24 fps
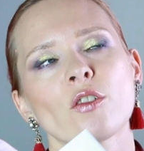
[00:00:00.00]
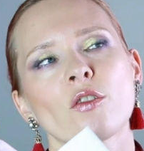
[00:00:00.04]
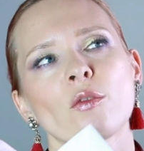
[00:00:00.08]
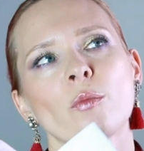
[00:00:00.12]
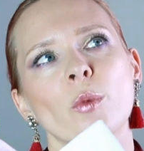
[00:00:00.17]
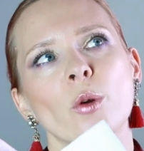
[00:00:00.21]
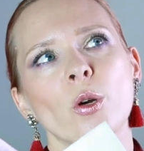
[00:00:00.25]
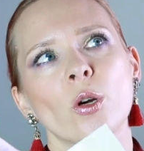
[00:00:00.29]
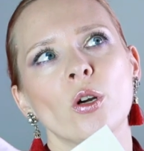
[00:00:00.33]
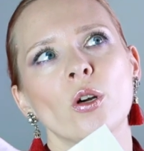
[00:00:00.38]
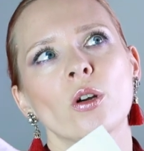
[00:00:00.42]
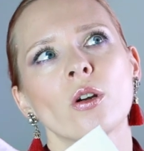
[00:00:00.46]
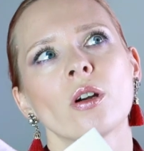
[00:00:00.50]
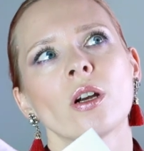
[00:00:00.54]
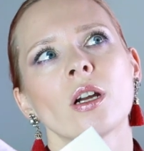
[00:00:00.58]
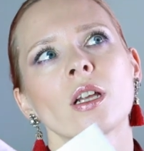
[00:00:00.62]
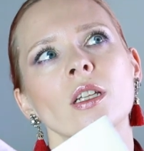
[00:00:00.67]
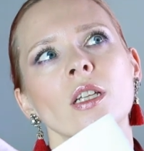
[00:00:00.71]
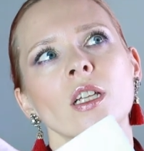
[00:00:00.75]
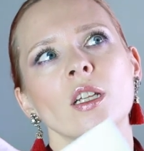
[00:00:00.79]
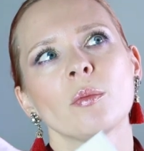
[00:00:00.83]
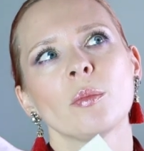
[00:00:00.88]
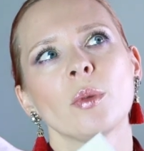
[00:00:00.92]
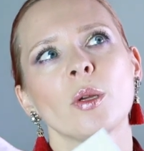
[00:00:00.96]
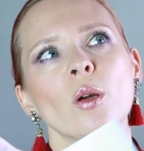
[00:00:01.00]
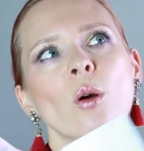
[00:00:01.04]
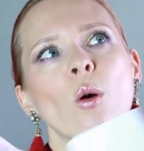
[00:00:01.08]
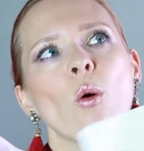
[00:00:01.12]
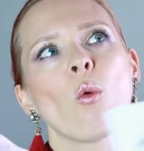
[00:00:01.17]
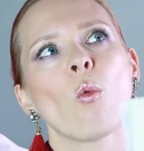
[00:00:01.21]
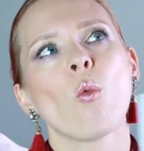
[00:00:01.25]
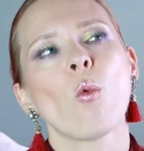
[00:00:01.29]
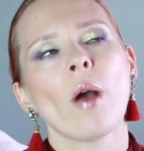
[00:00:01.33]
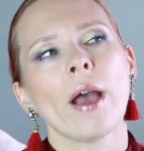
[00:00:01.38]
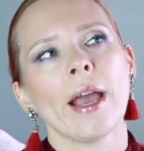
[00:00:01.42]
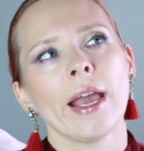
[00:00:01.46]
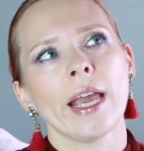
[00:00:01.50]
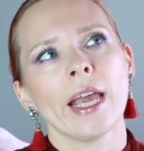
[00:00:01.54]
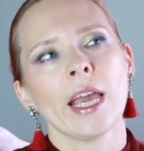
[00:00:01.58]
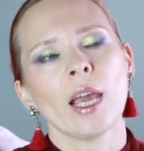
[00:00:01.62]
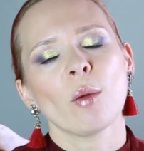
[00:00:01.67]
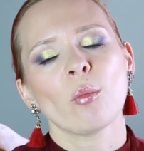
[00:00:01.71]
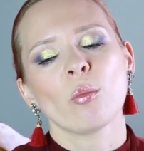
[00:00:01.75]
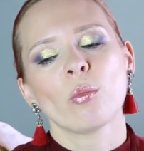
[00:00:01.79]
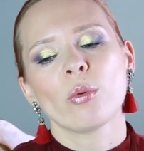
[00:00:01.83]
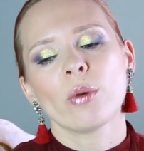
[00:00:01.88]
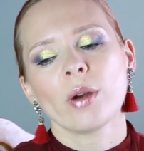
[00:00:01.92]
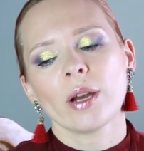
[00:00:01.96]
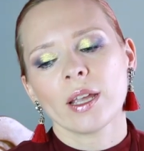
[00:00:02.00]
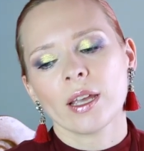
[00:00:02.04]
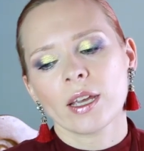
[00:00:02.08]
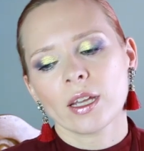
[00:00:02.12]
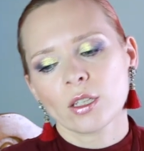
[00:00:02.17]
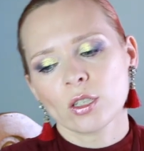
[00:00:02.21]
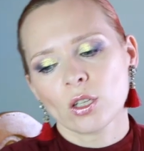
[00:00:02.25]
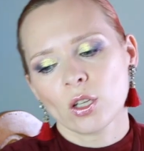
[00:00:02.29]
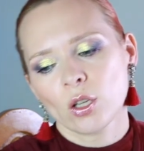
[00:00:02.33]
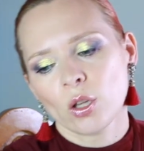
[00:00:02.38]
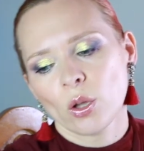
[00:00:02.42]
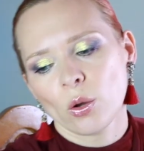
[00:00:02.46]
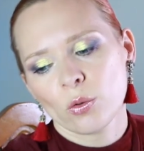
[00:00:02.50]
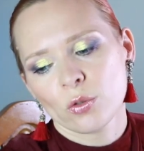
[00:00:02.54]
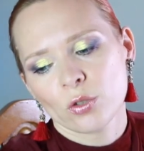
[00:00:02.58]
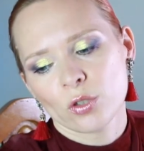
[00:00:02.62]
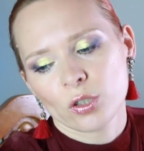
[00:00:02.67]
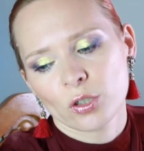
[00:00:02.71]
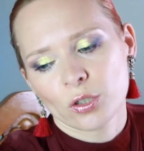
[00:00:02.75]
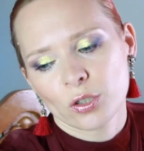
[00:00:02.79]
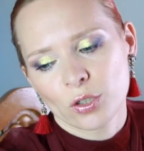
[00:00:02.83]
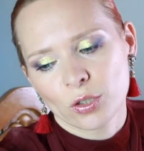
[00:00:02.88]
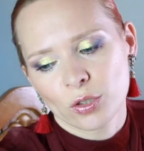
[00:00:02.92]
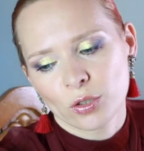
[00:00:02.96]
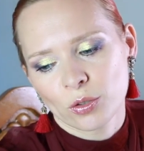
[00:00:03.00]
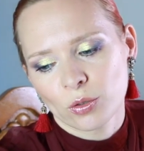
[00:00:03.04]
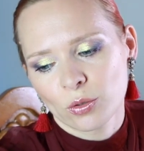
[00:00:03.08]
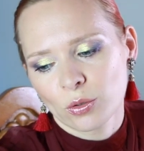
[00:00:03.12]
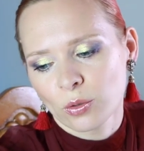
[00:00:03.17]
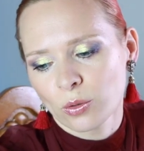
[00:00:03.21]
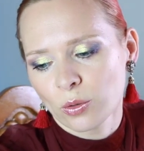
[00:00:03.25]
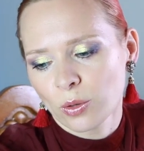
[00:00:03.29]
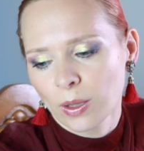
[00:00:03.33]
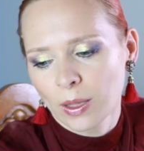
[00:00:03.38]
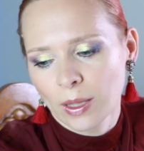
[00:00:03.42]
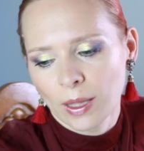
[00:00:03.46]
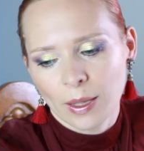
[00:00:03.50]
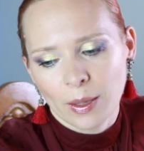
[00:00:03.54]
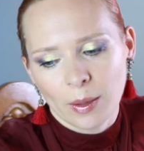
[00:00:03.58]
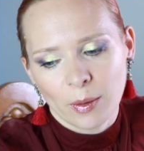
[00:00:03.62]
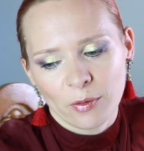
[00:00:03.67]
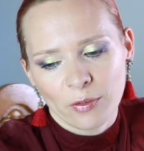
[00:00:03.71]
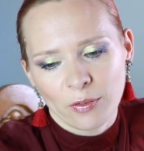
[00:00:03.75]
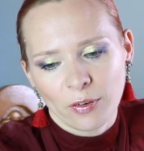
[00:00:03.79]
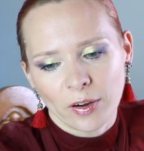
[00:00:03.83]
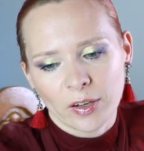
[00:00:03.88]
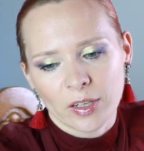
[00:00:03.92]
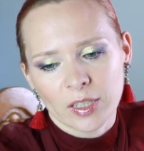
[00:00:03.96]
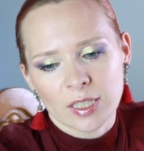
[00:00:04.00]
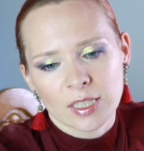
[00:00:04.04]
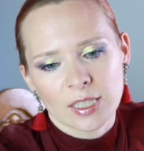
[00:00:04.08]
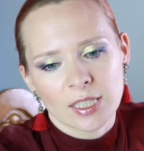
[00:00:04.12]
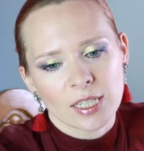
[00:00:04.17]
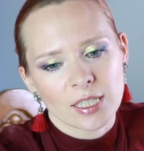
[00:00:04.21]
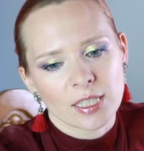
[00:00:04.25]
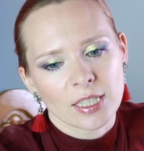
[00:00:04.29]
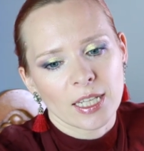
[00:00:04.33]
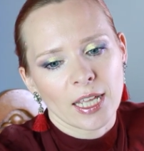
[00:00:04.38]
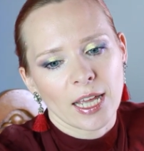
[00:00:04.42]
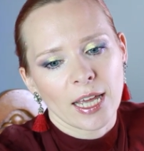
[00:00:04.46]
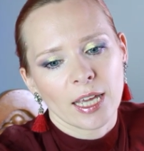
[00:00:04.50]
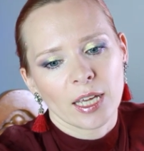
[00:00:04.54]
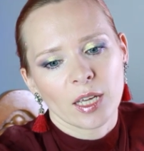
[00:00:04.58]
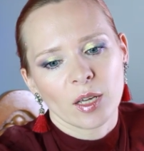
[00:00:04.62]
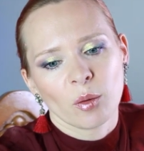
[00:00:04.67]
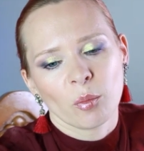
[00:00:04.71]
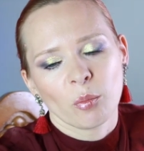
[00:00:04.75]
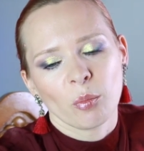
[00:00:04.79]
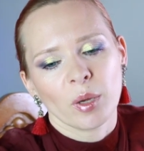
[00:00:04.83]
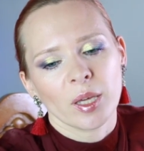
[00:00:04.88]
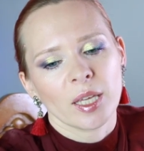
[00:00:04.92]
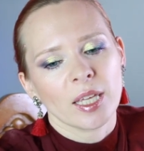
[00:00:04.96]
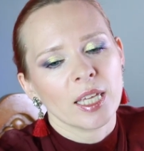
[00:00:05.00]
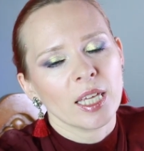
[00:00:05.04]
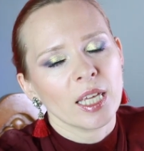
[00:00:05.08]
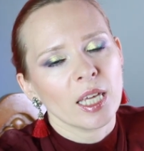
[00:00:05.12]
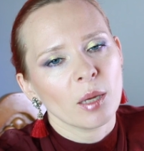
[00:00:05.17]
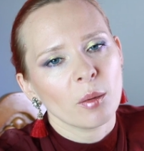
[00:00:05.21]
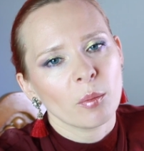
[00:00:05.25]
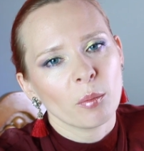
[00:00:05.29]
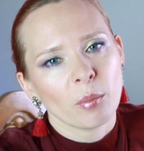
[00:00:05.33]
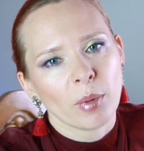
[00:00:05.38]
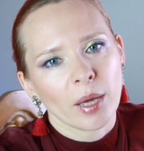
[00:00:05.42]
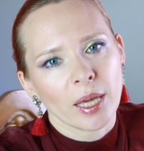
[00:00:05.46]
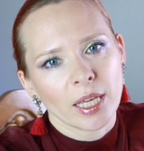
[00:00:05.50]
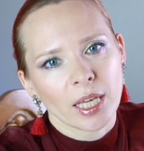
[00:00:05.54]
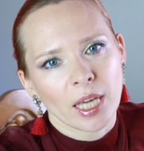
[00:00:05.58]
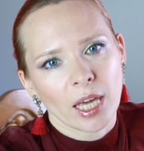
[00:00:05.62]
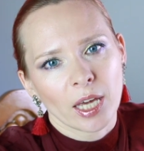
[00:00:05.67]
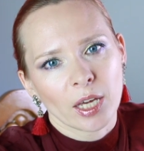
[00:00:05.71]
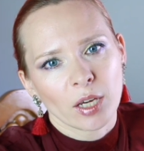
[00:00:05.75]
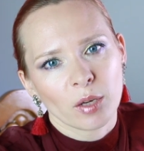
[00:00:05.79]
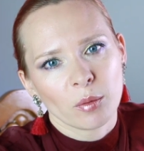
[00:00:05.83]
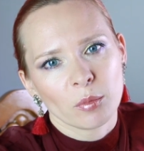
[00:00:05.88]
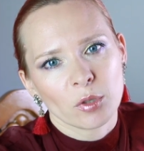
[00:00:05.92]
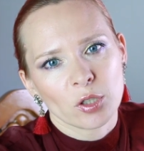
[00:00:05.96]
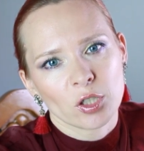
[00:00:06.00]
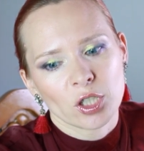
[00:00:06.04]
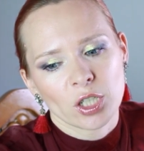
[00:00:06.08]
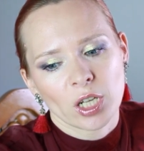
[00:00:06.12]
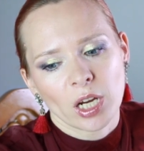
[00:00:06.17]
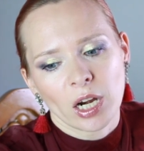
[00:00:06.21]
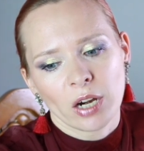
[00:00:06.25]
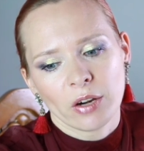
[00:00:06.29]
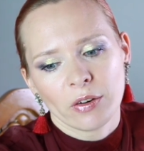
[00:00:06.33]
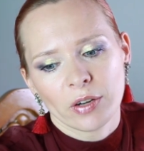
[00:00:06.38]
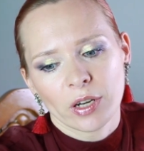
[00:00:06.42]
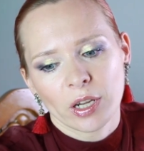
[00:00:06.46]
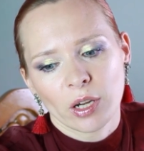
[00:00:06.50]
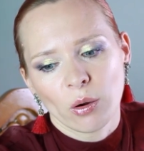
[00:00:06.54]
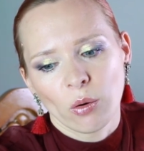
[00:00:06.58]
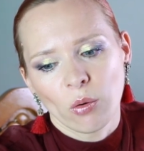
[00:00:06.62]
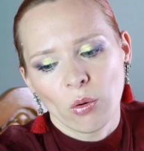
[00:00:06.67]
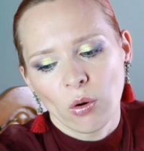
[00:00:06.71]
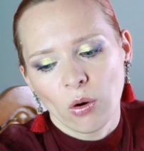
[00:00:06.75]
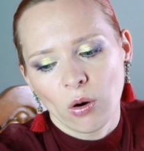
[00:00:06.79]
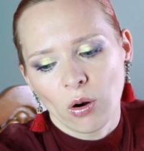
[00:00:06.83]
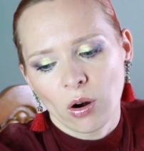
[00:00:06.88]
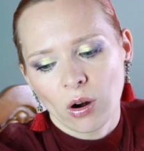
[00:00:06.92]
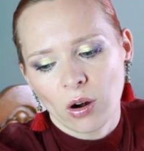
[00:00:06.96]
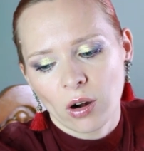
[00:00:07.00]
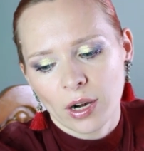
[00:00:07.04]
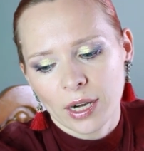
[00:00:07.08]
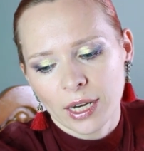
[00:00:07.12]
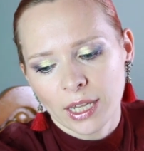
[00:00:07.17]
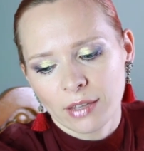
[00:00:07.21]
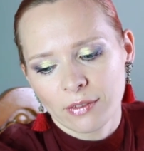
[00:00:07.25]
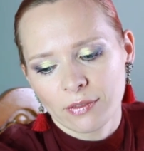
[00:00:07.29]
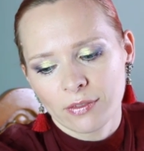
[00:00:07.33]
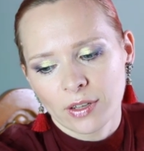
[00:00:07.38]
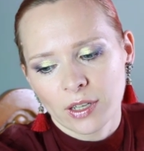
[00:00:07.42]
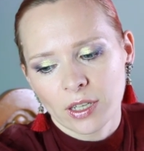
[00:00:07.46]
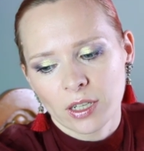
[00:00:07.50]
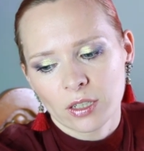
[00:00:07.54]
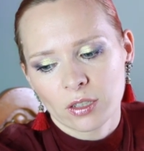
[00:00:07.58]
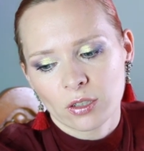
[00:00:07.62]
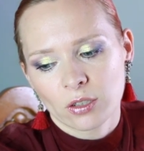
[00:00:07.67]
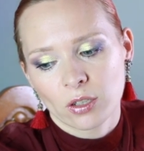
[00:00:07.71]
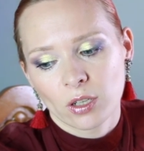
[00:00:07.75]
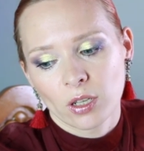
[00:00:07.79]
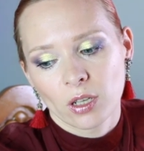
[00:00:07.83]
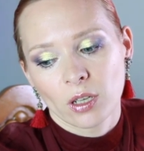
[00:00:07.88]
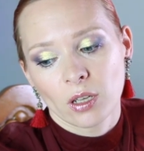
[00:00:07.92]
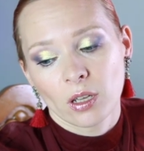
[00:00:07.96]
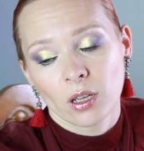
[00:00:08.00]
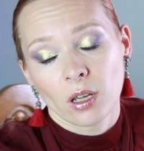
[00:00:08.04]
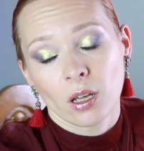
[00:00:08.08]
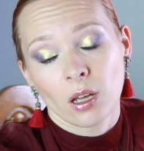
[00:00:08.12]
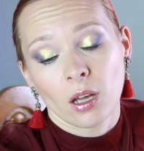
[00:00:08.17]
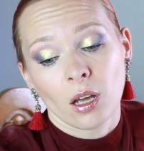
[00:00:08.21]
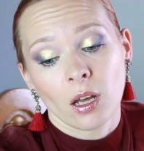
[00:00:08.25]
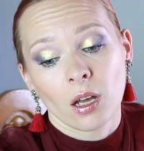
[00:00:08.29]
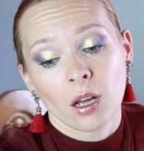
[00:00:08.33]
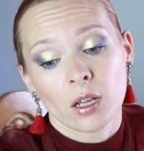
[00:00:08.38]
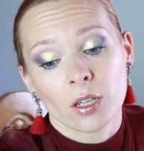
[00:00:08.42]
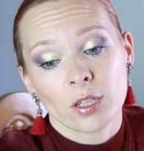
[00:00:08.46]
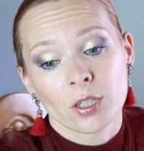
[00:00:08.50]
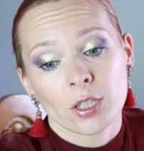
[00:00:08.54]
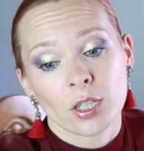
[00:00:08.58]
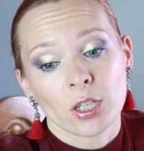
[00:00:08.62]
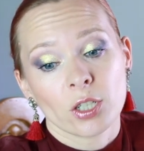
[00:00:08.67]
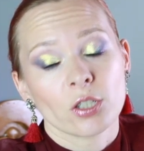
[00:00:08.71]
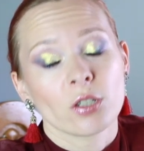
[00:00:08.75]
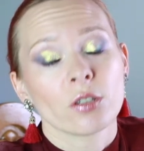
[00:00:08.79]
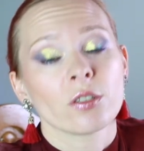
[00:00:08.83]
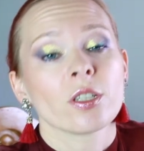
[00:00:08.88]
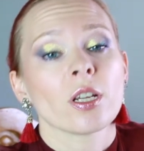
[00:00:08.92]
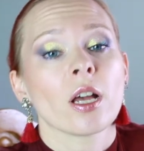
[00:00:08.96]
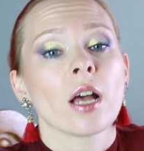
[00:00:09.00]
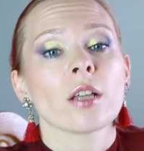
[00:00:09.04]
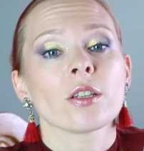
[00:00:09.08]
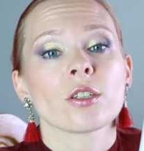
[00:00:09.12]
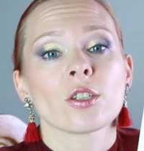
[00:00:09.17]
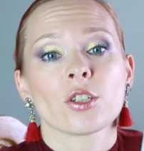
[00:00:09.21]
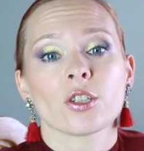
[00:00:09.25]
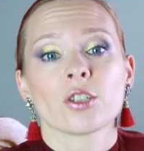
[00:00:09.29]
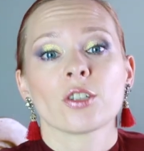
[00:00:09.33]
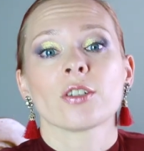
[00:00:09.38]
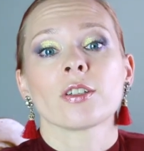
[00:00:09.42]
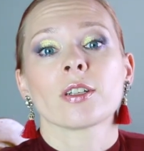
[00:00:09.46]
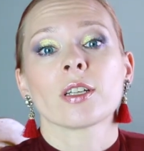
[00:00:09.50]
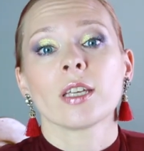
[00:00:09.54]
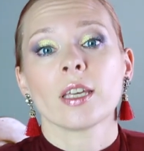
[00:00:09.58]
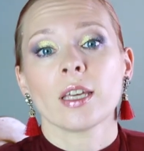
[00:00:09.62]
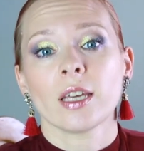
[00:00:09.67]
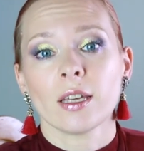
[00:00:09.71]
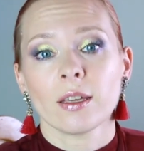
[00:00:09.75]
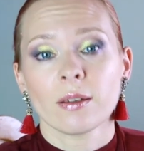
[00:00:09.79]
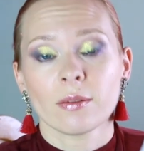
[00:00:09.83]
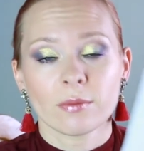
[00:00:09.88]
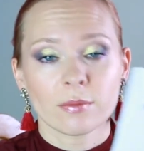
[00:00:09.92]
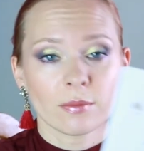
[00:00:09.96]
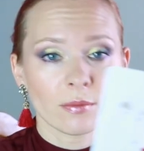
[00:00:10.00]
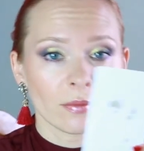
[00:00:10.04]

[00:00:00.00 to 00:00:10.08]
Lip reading: of myrrh, a little bit away and bring it closer to fragrances like Bohème by Kay Camisheri or even Serge Lutin's Shergi.